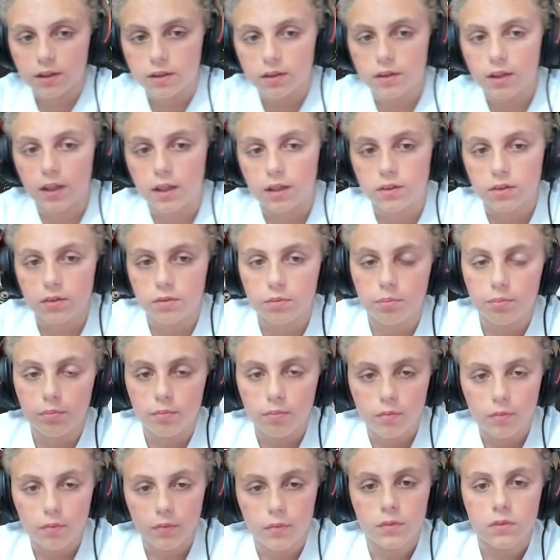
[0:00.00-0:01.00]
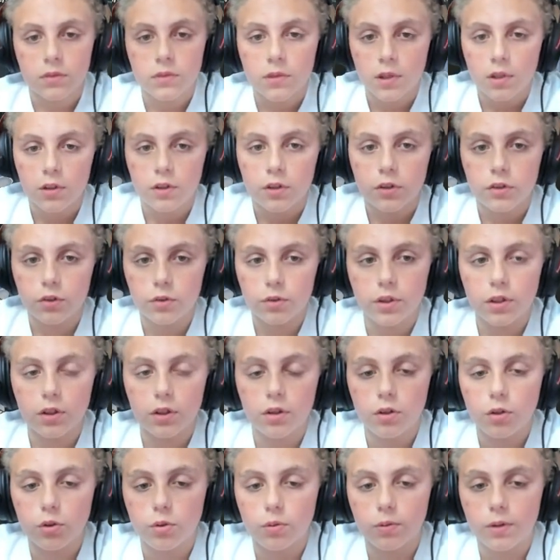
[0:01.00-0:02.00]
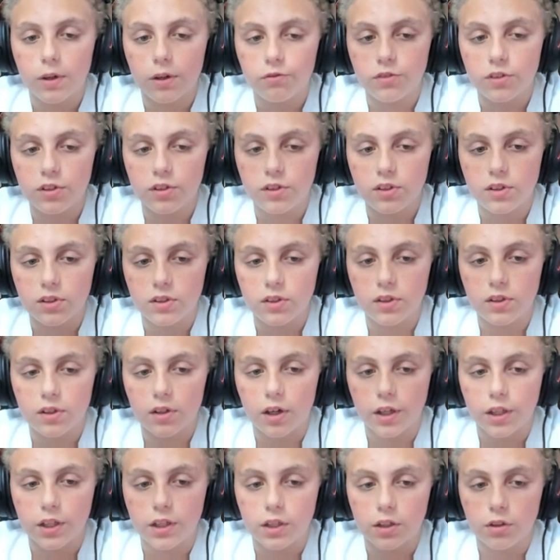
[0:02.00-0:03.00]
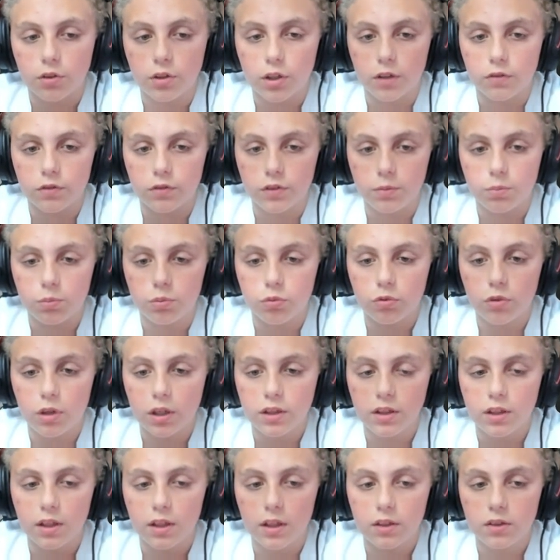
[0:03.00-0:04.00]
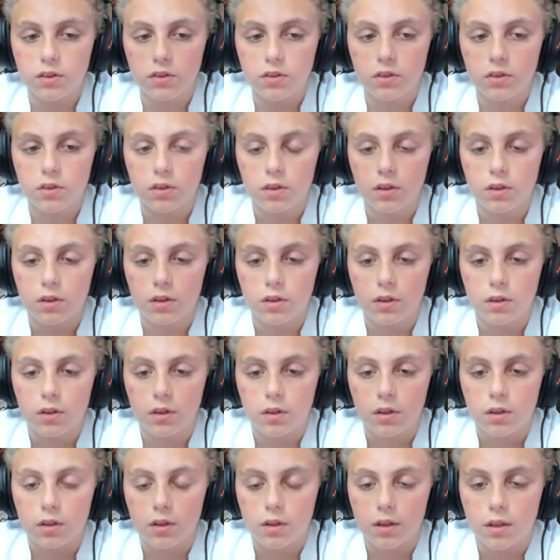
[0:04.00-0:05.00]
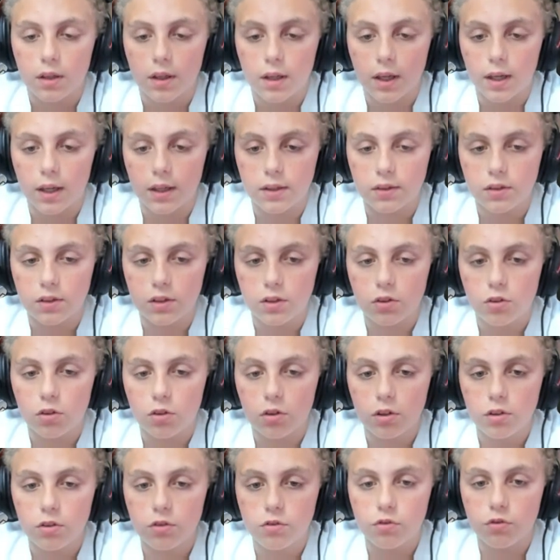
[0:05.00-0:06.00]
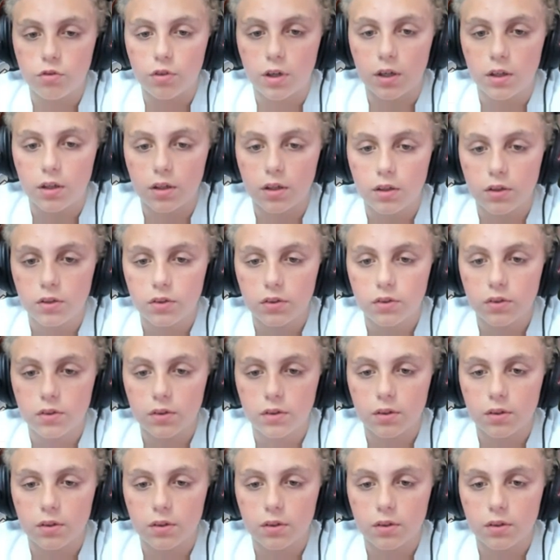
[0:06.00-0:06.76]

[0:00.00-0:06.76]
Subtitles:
that. So here you have the DDI. Here you have the brightness and the contrast,